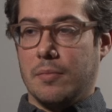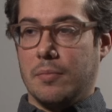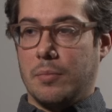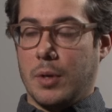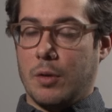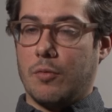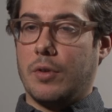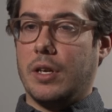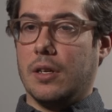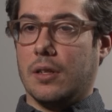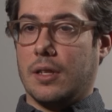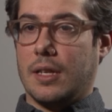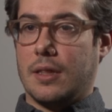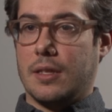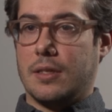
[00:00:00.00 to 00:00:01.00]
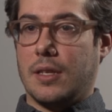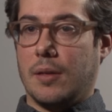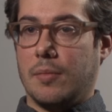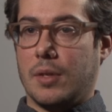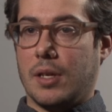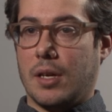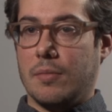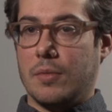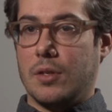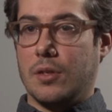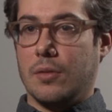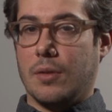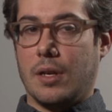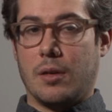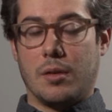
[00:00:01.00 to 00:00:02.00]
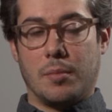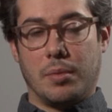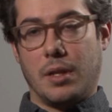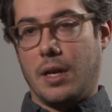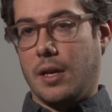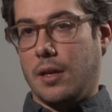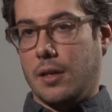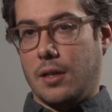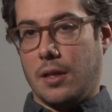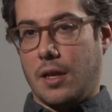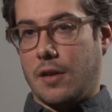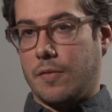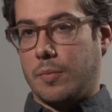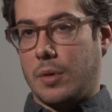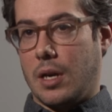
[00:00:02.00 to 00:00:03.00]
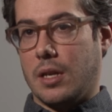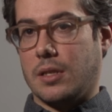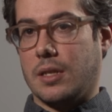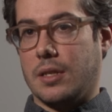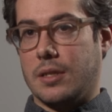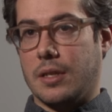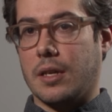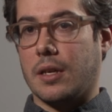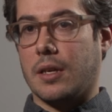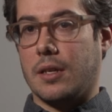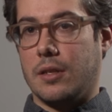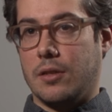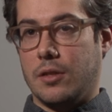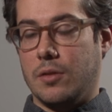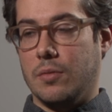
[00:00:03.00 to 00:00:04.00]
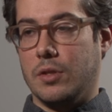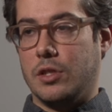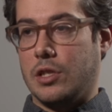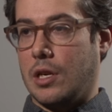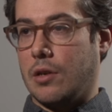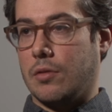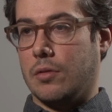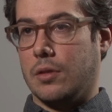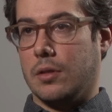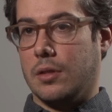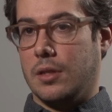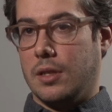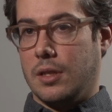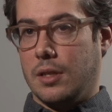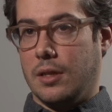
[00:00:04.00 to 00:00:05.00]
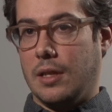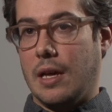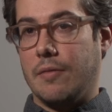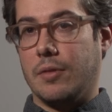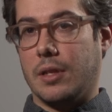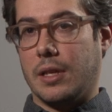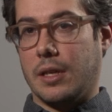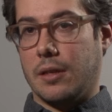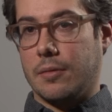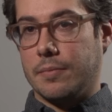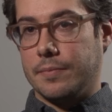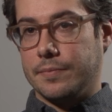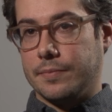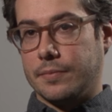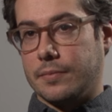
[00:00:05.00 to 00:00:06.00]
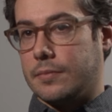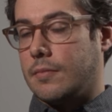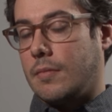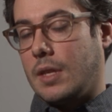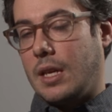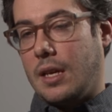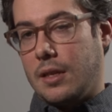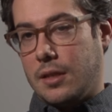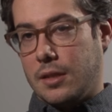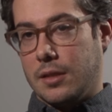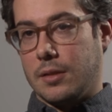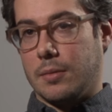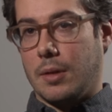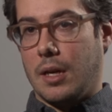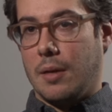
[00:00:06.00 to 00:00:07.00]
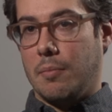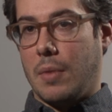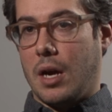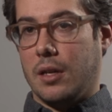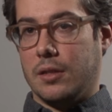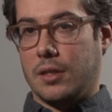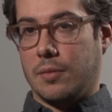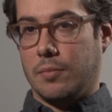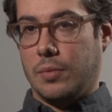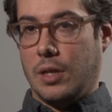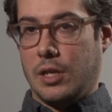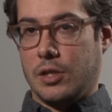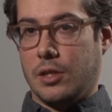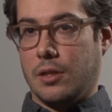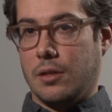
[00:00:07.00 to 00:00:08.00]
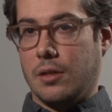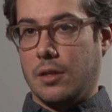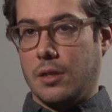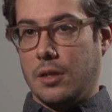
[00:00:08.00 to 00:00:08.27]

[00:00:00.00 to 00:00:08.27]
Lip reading: but real at the same time too. I don't apply a lot of processing. I do a general leveling, mild compression,